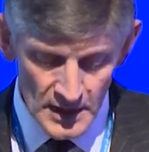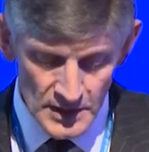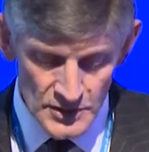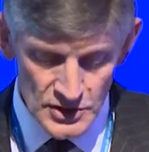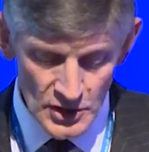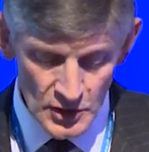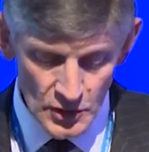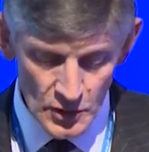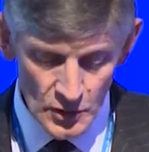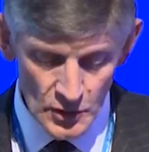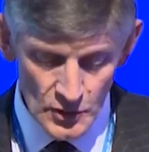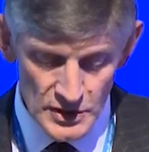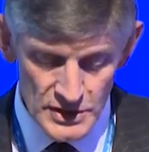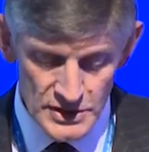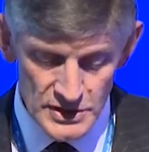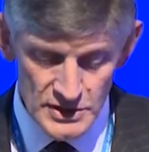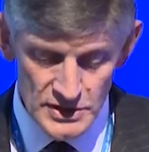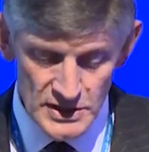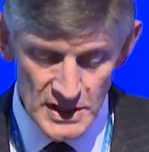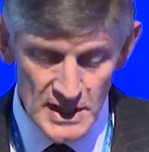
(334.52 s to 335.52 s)
So the
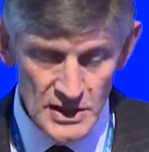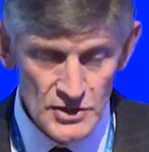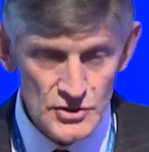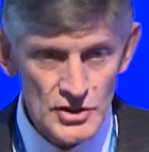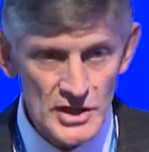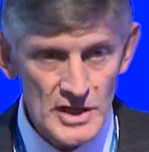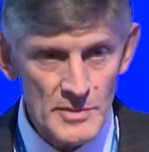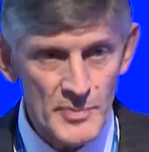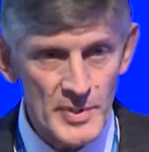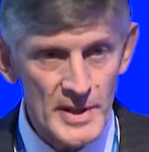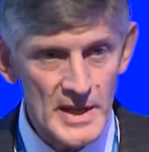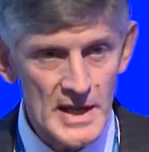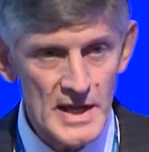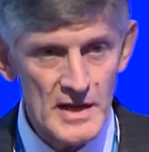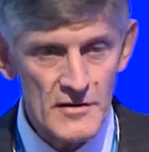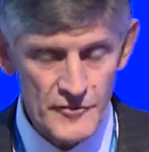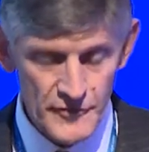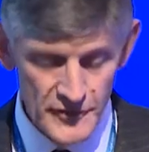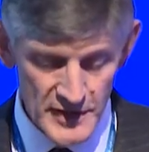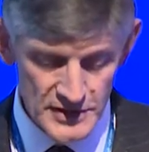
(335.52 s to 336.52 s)

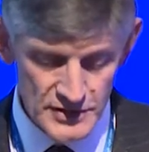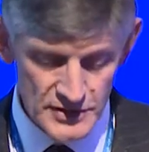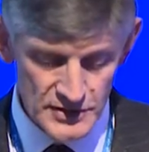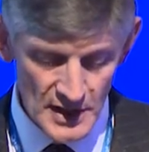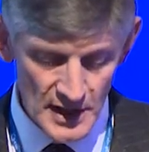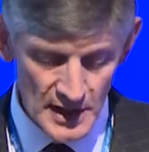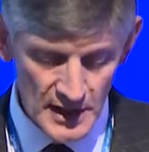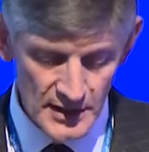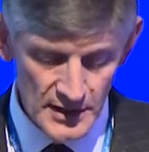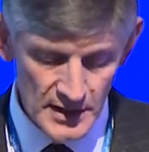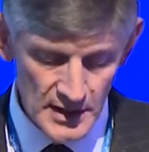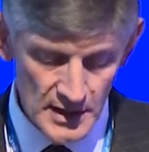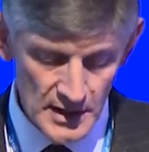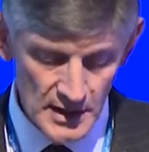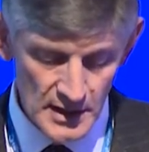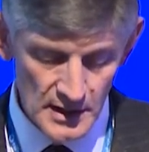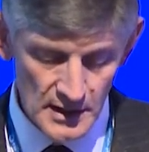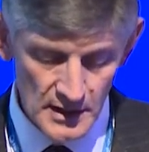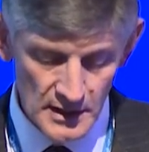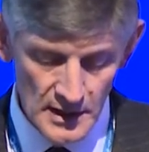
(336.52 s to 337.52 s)
CGP fits
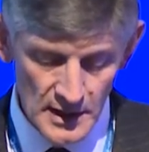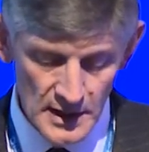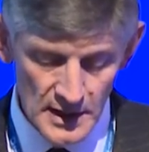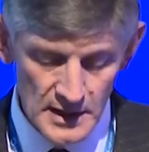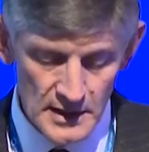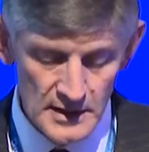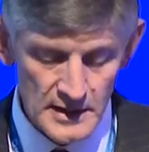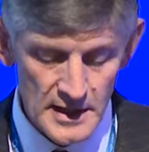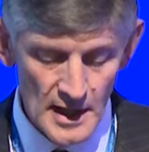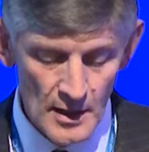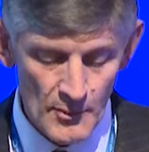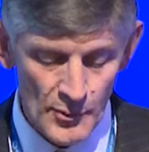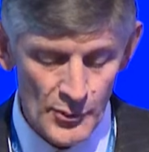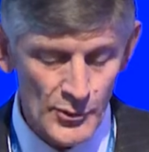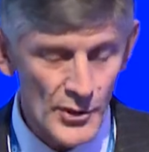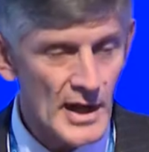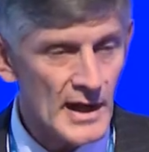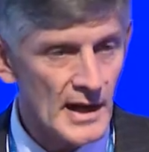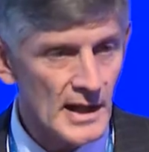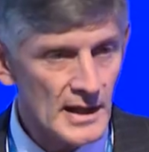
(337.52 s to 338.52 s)
under the
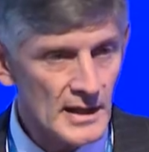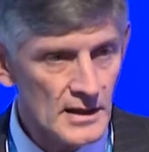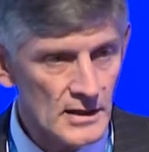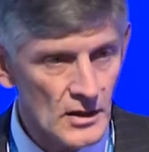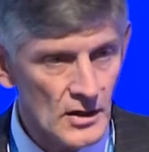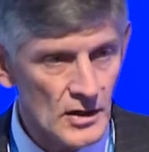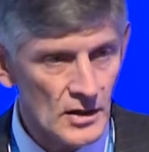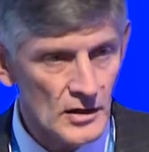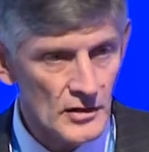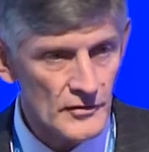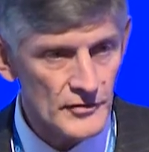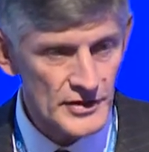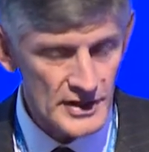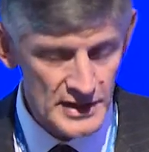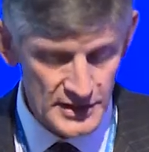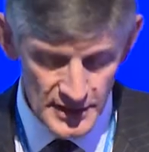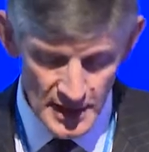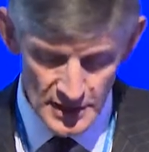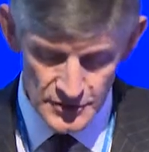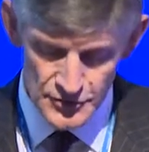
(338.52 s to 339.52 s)
umbrella of the
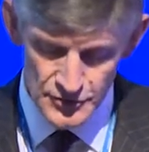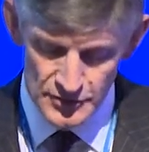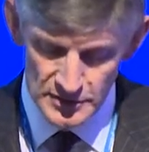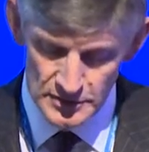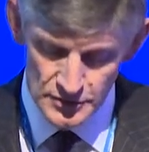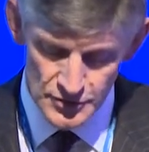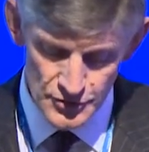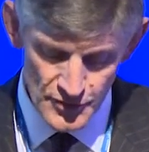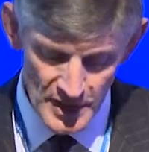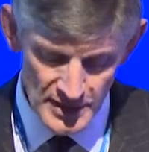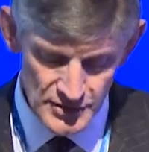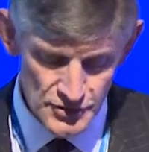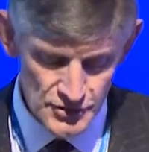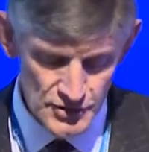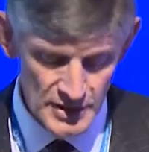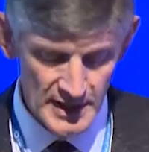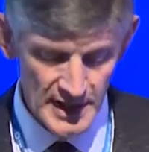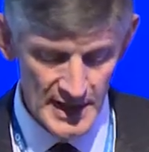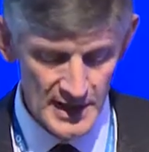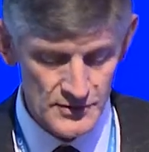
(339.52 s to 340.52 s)
Industrial
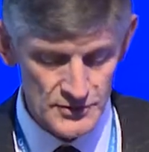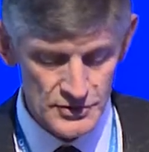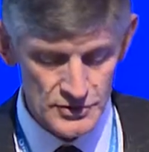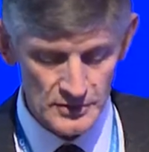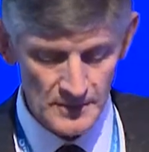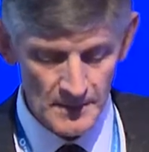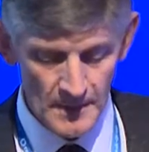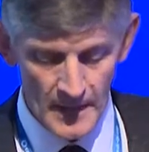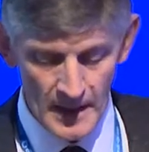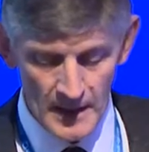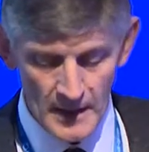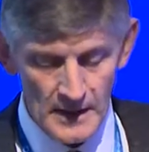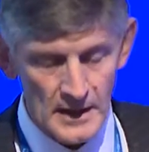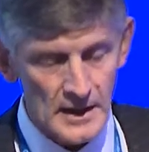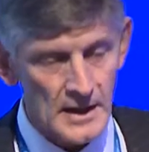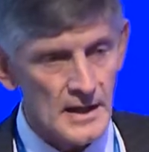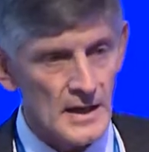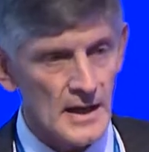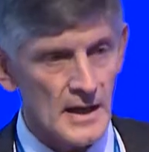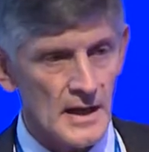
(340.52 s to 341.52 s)
Strategy Council,
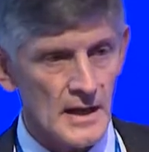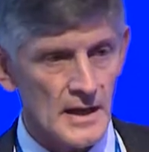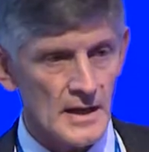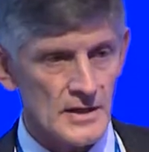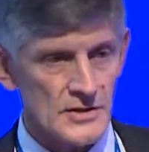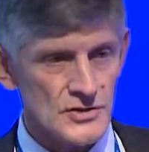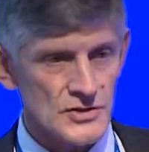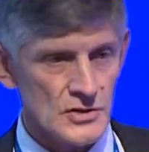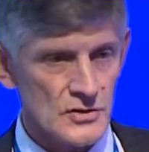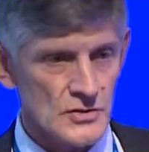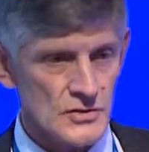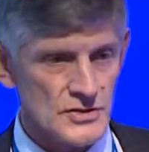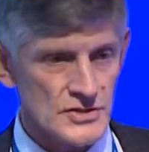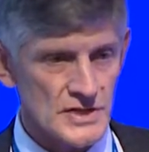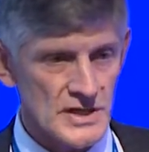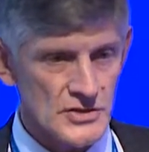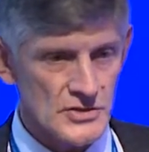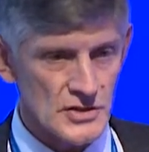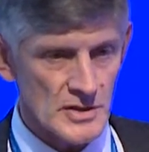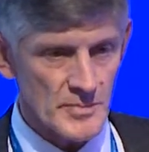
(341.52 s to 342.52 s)
uh, so the
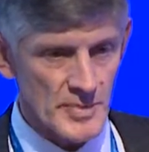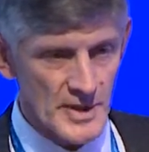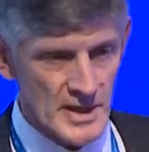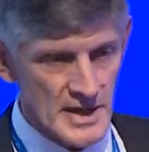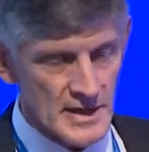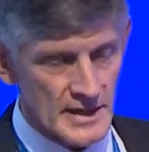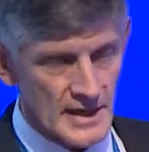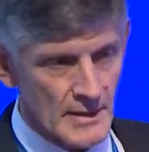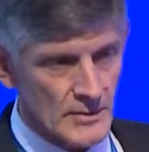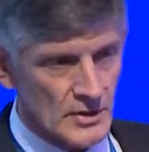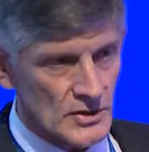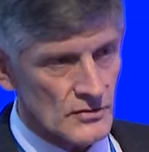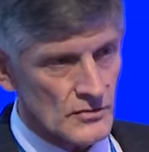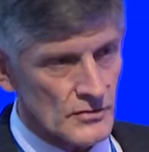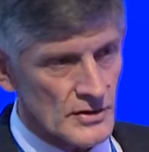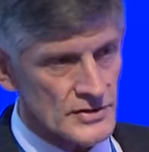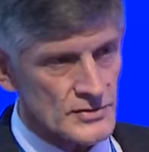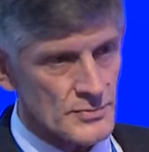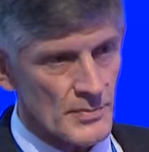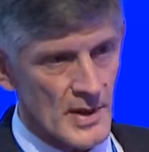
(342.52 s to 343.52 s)
CGP, the Chemical
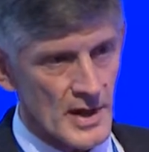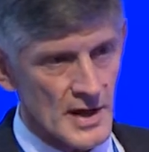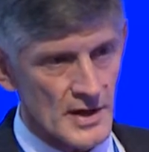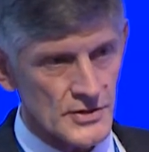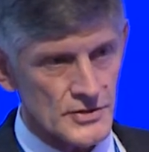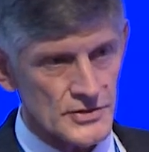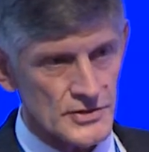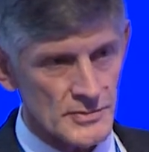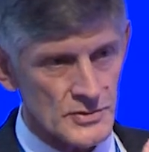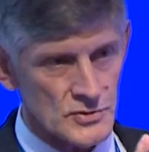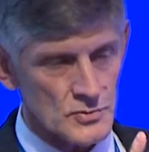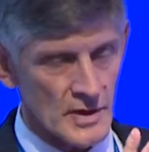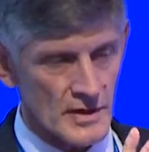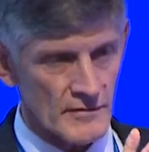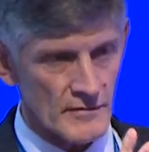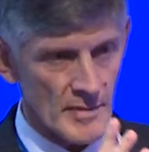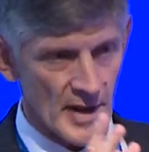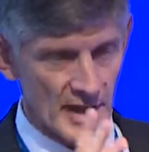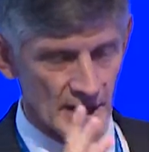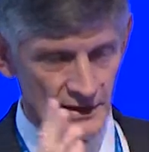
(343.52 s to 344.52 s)
Growth Partnership, is one
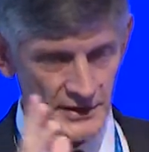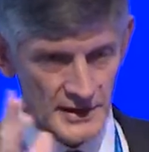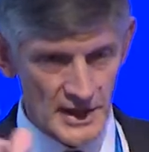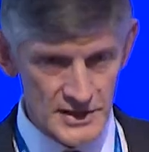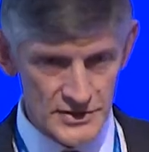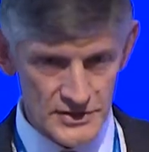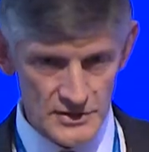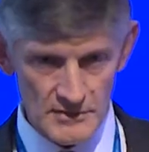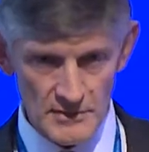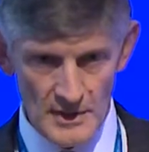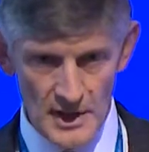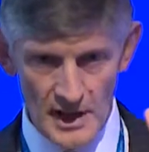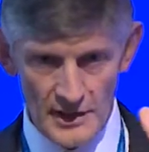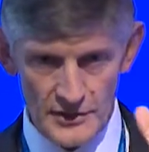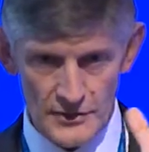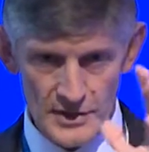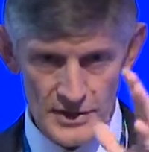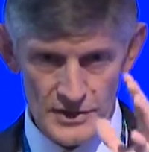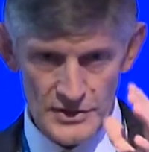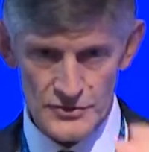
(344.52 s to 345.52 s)
of about a dozen
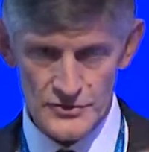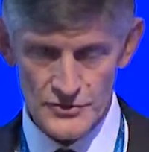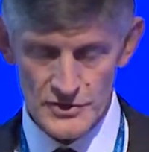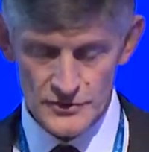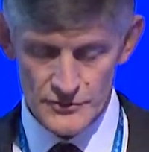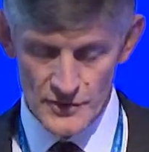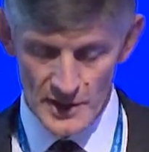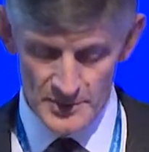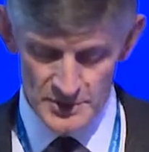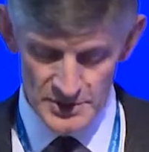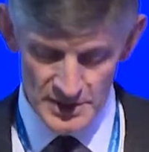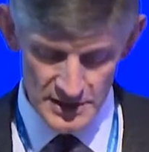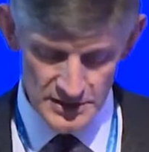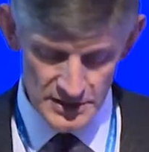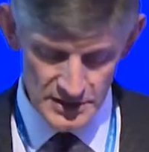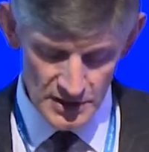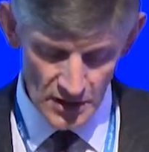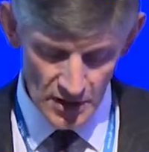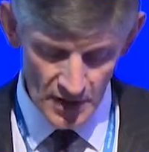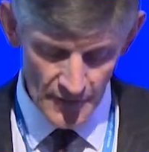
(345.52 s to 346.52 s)
other industries
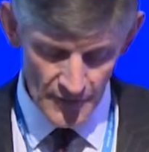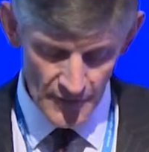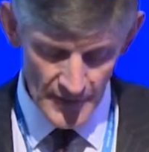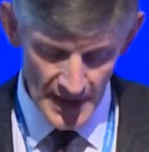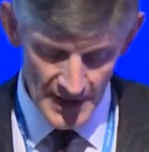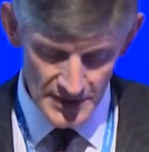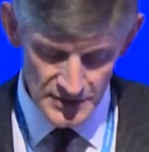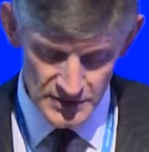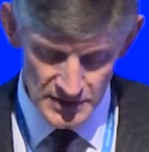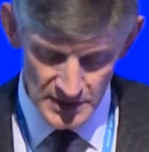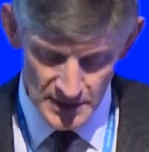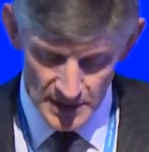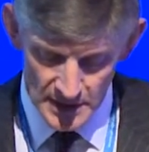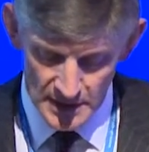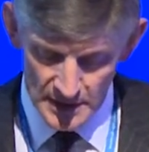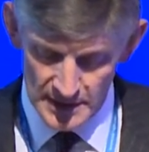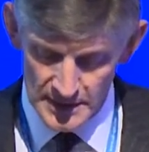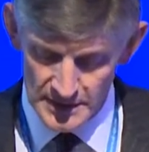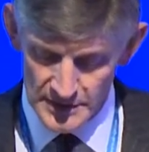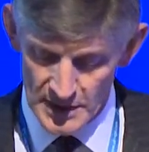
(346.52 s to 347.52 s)
represented on that
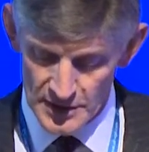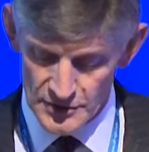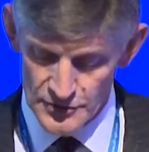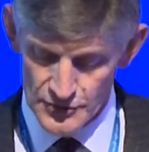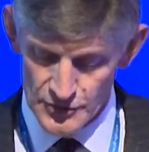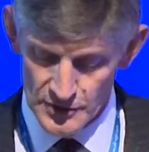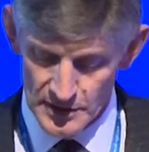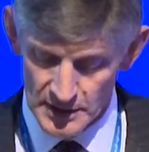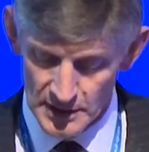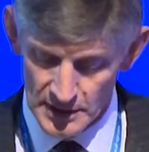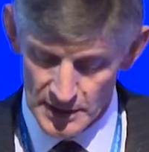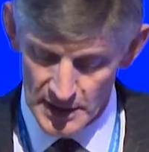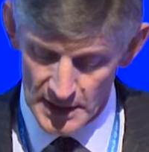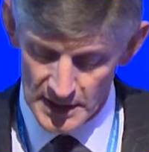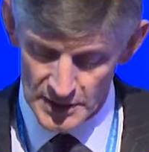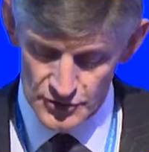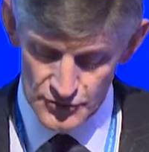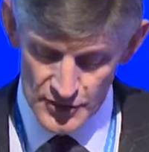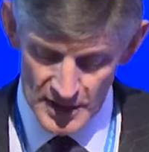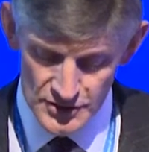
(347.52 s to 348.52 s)
uh, Industrial
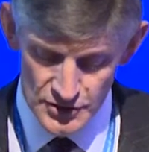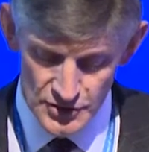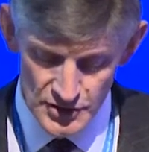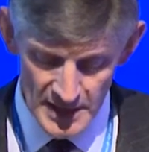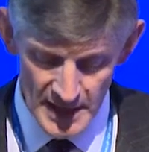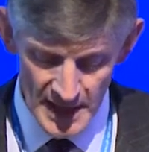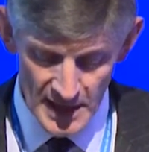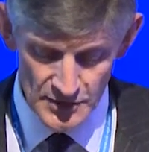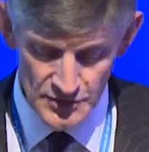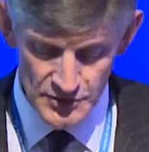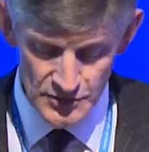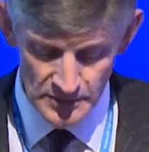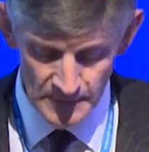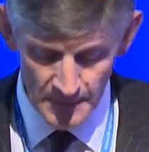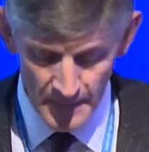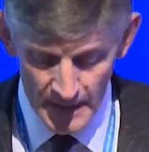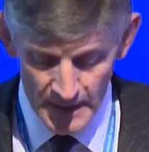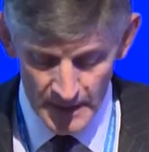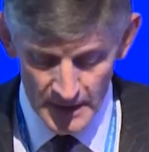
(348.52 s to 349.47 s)
uh, Strategy Council,